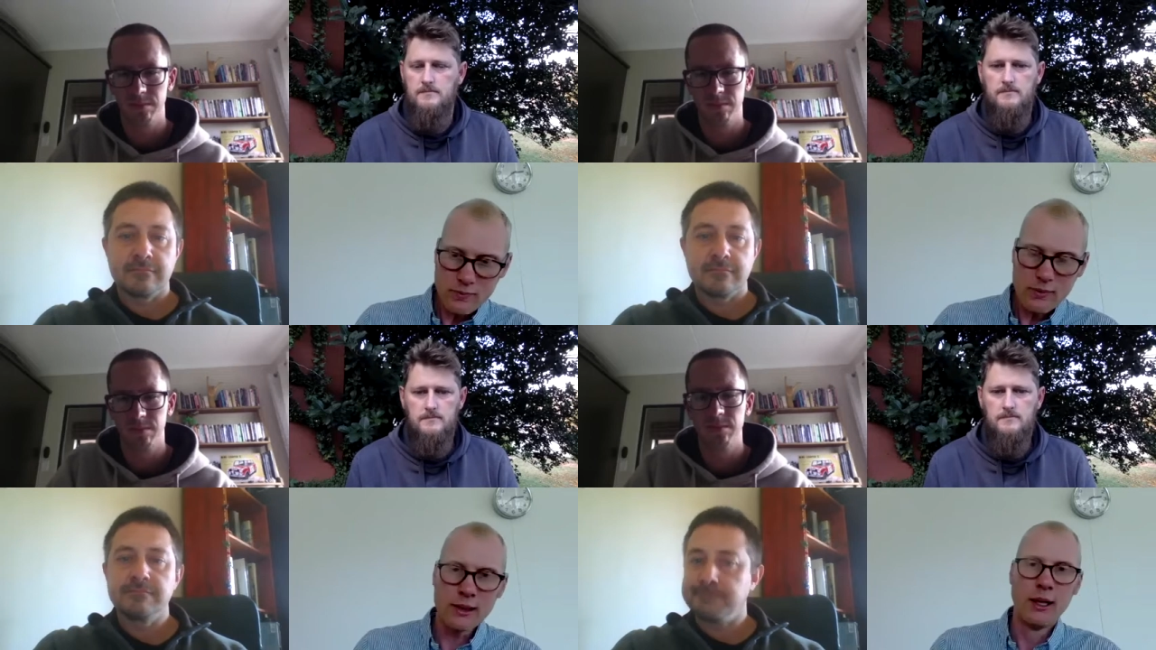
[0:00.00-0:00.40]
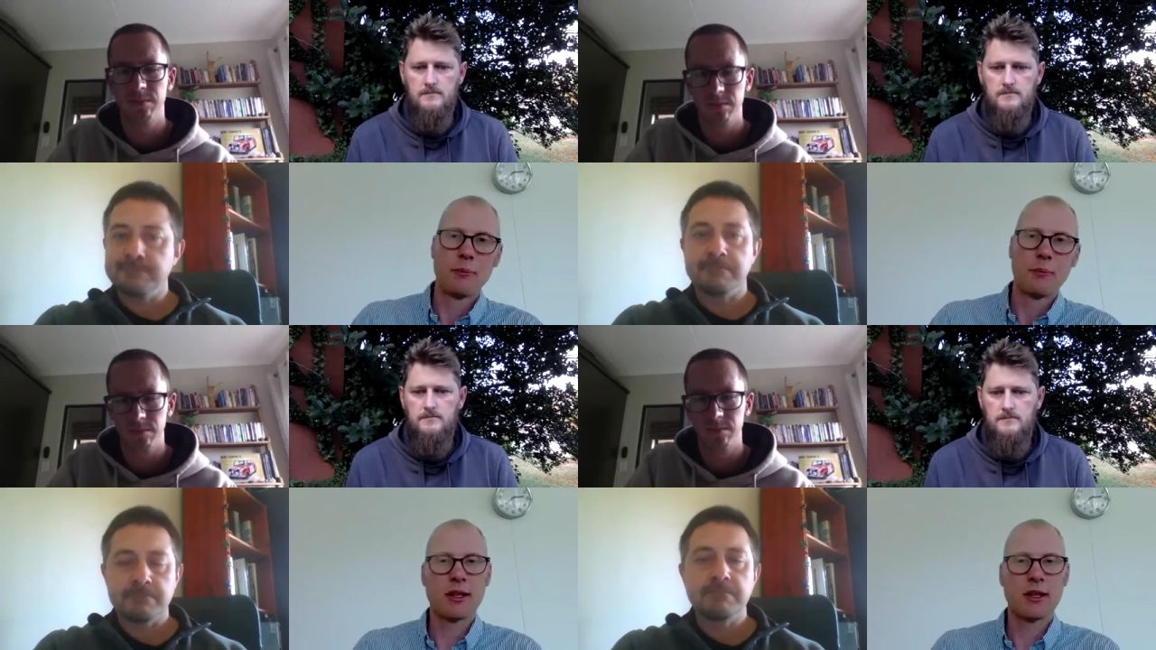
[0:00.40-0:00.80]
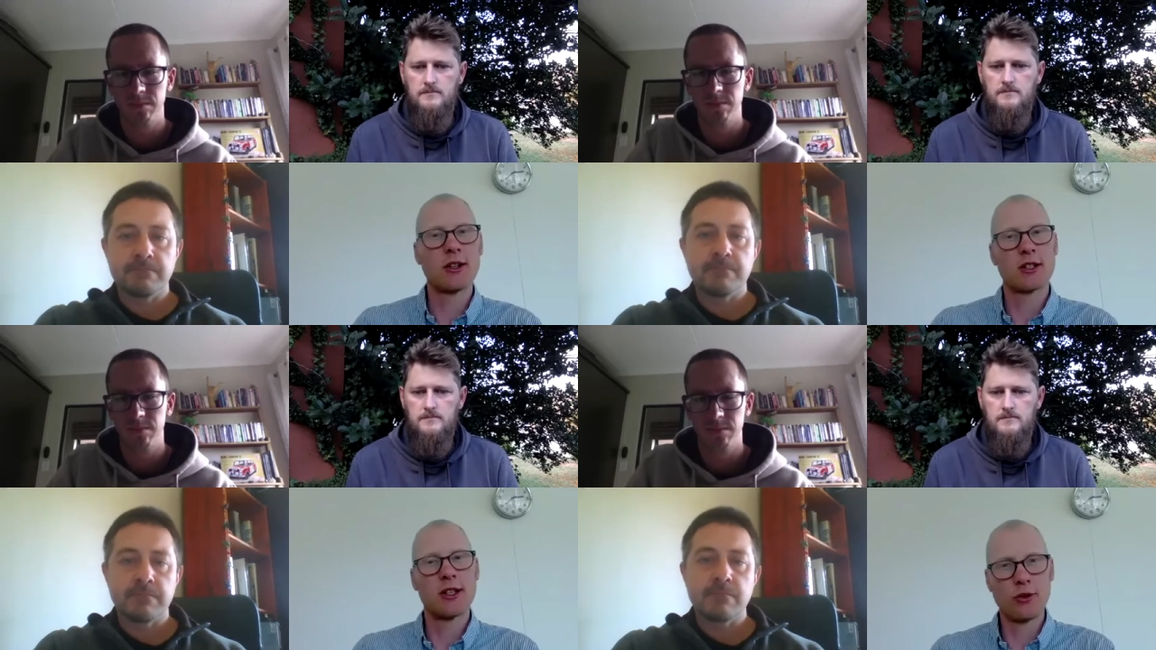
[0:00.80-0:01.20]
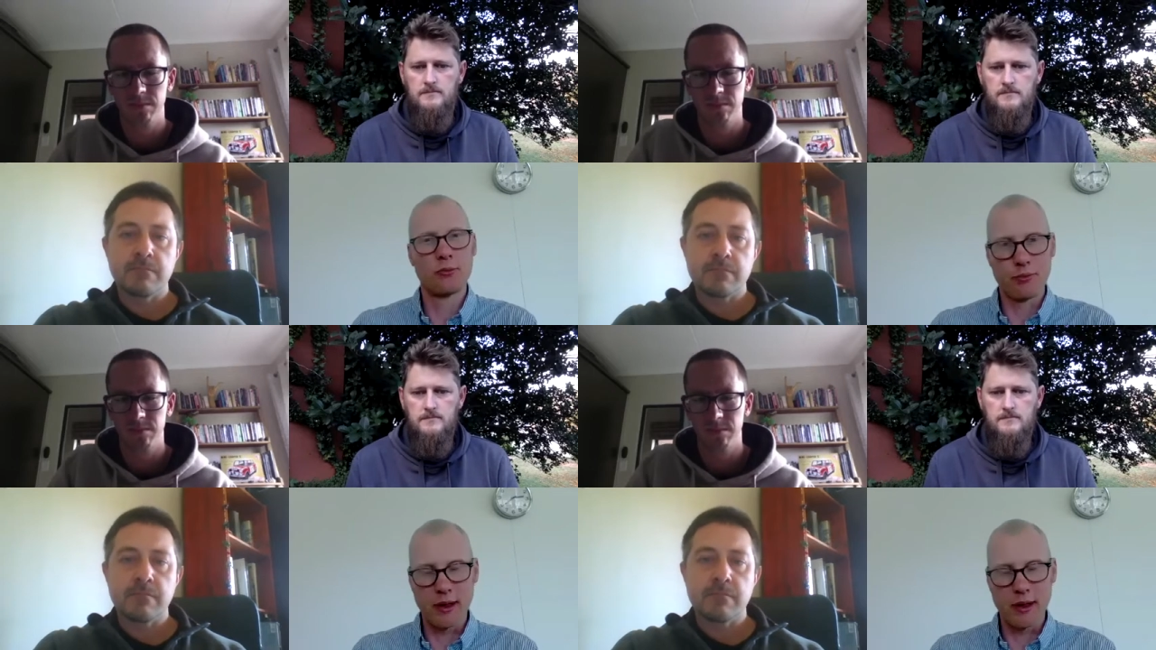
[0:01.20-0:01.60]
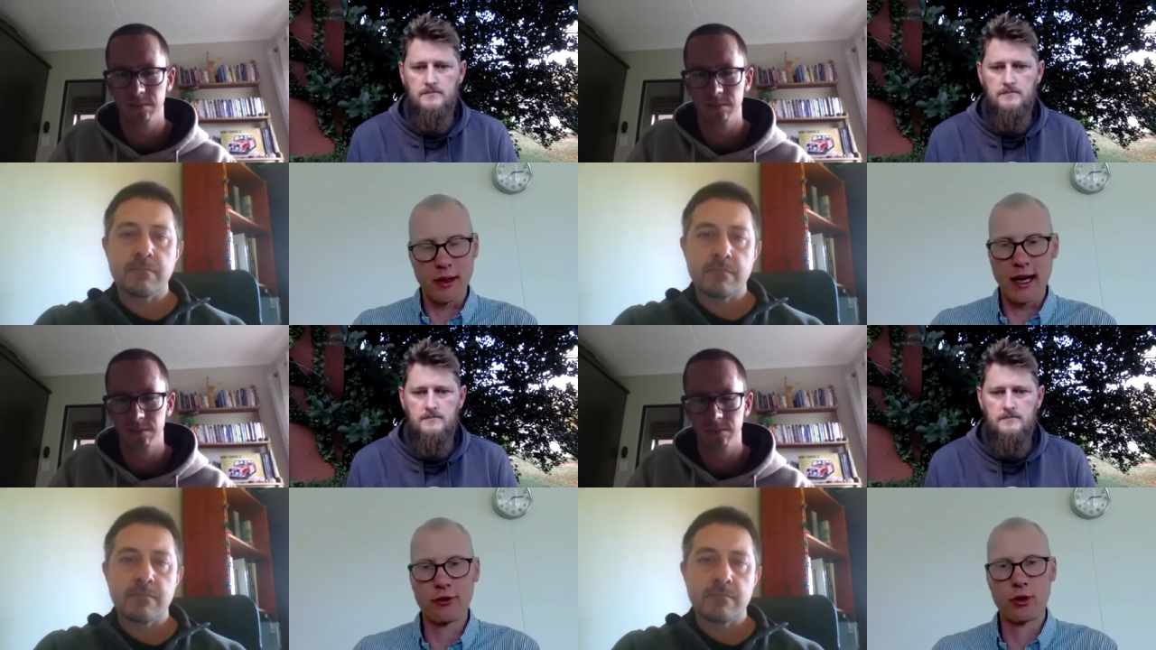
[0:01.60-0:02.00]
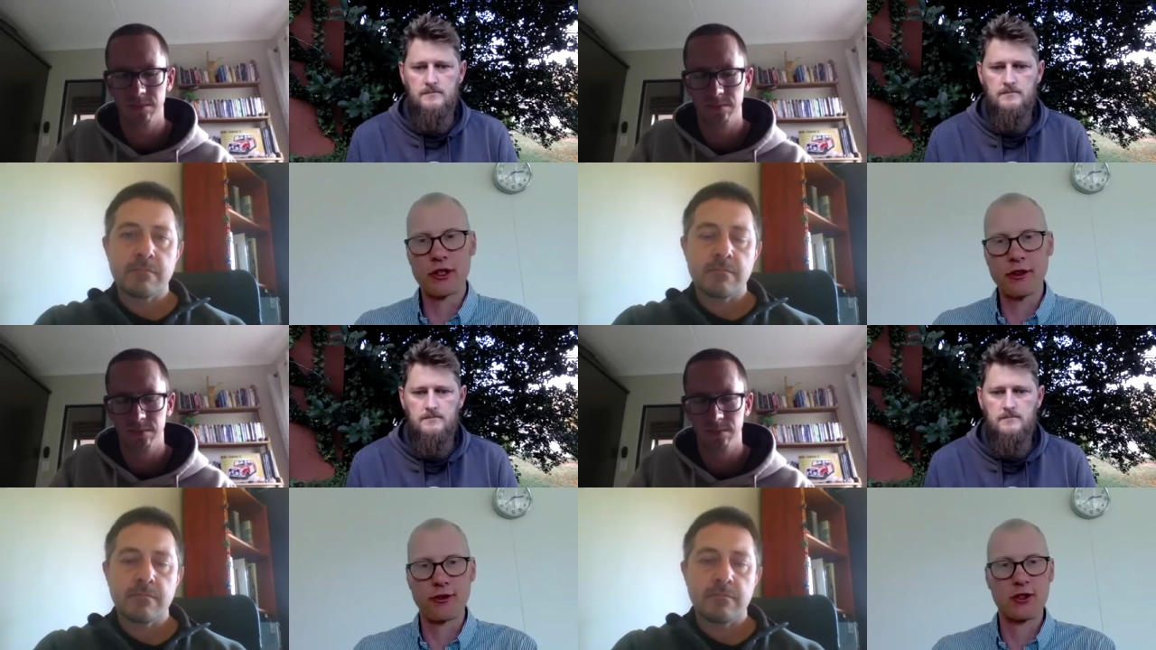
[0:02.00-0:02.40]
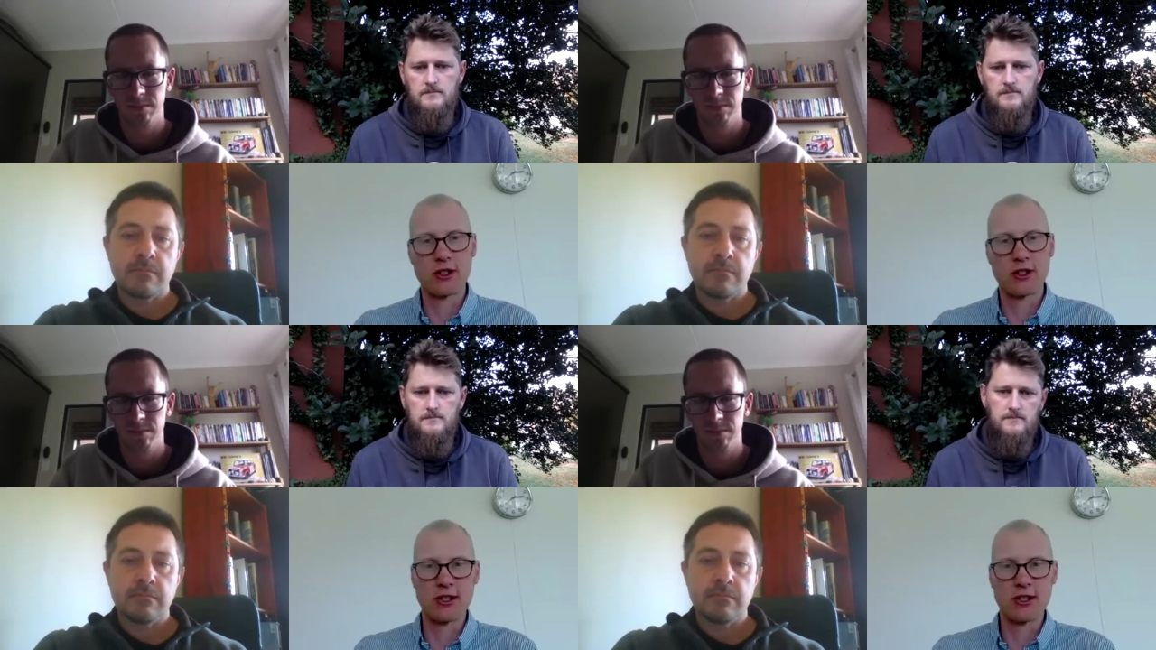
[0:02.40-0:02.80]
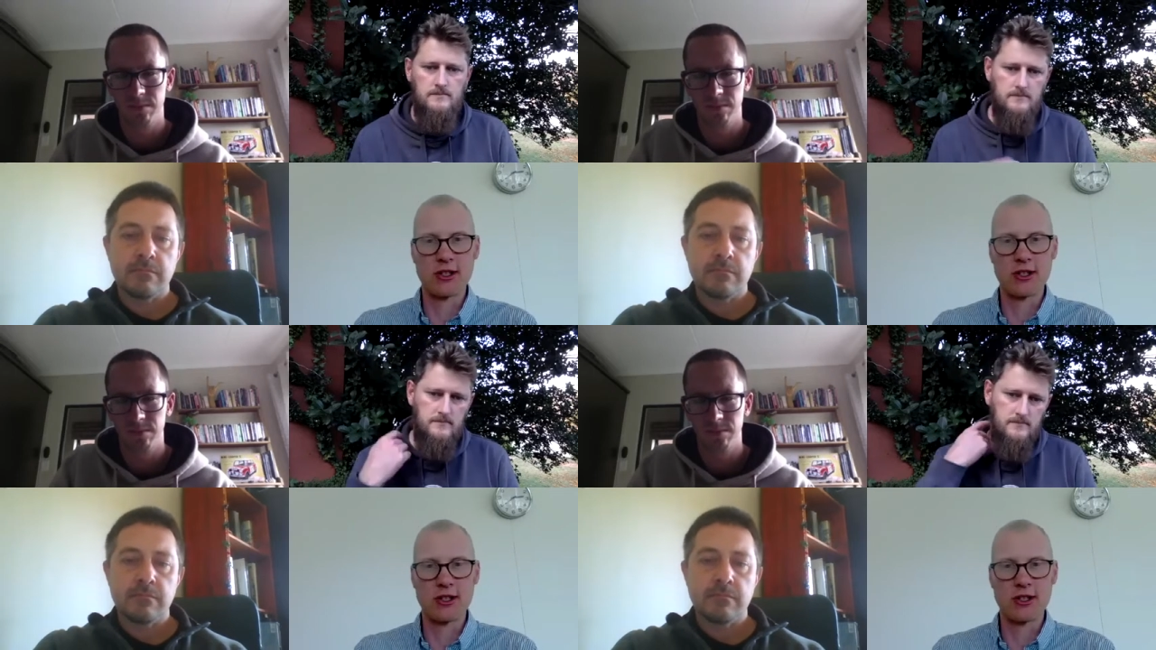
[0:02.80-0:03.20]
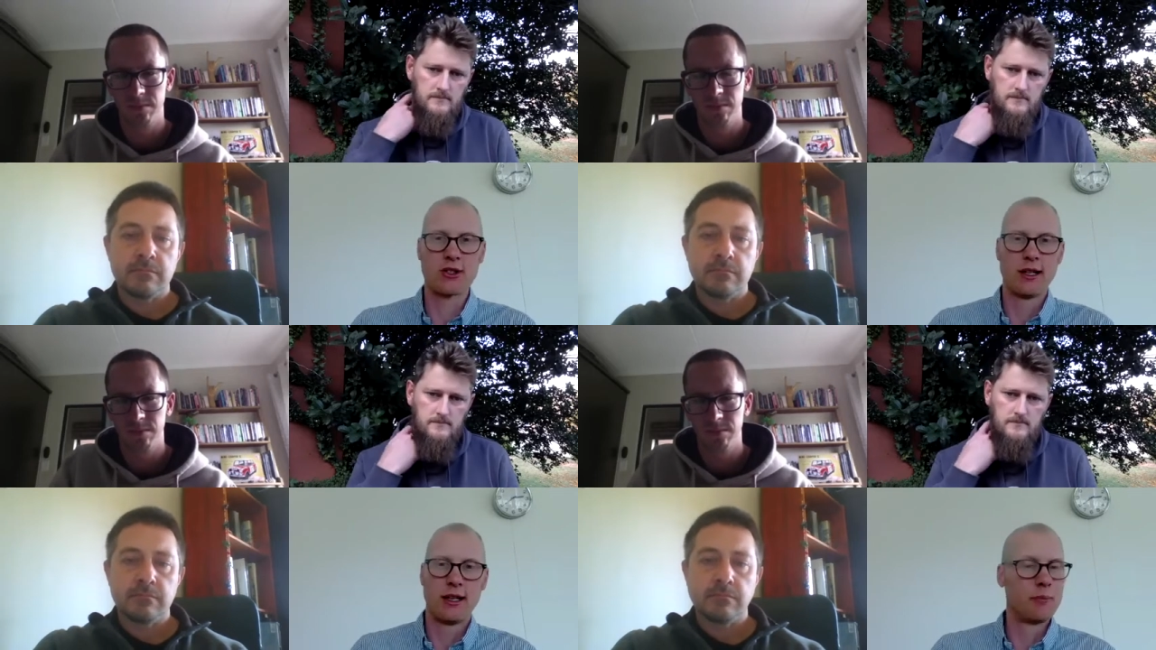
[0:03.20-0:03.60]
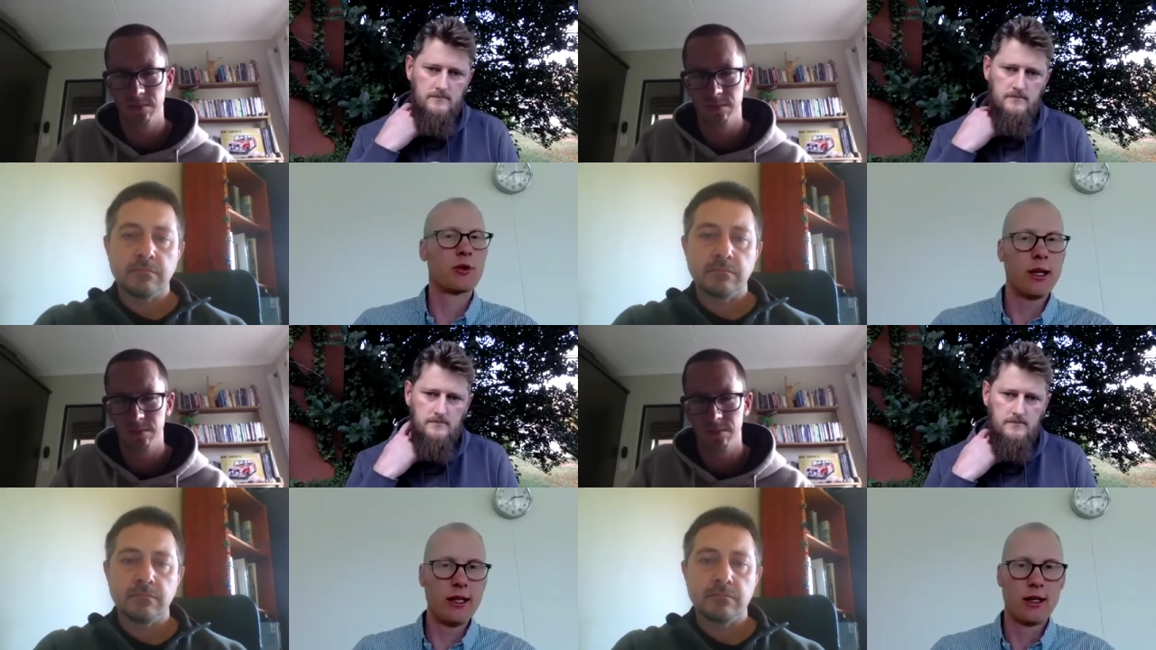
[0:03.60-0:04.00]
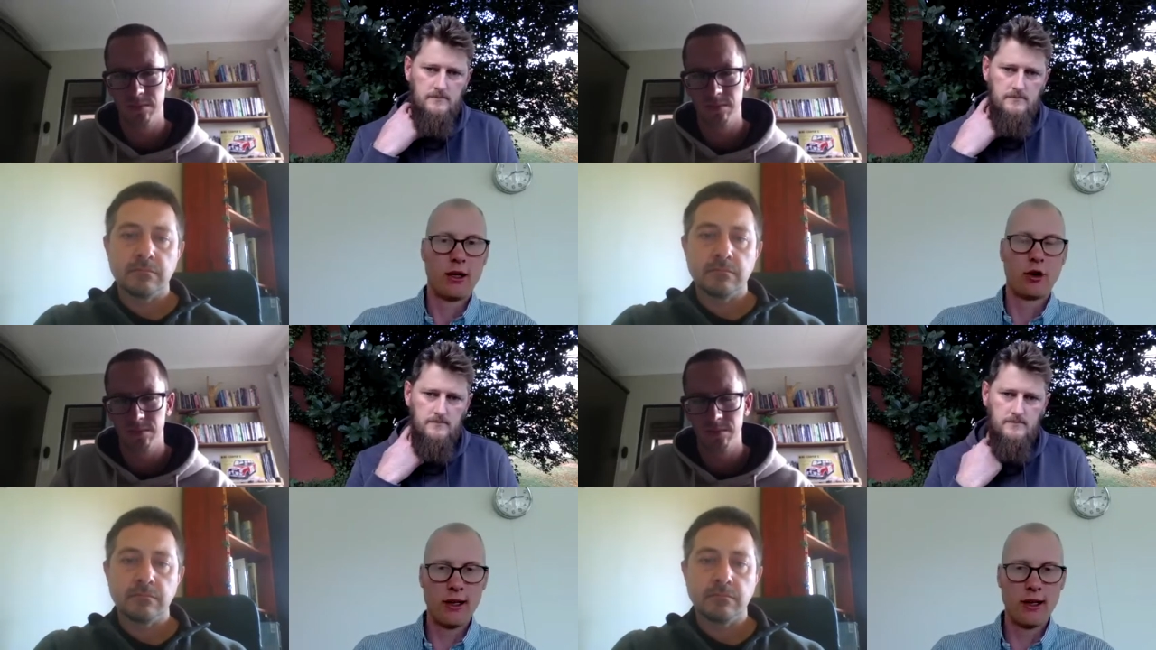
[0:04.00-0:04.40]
Speaker 1: But there are still behavioral differences between early modern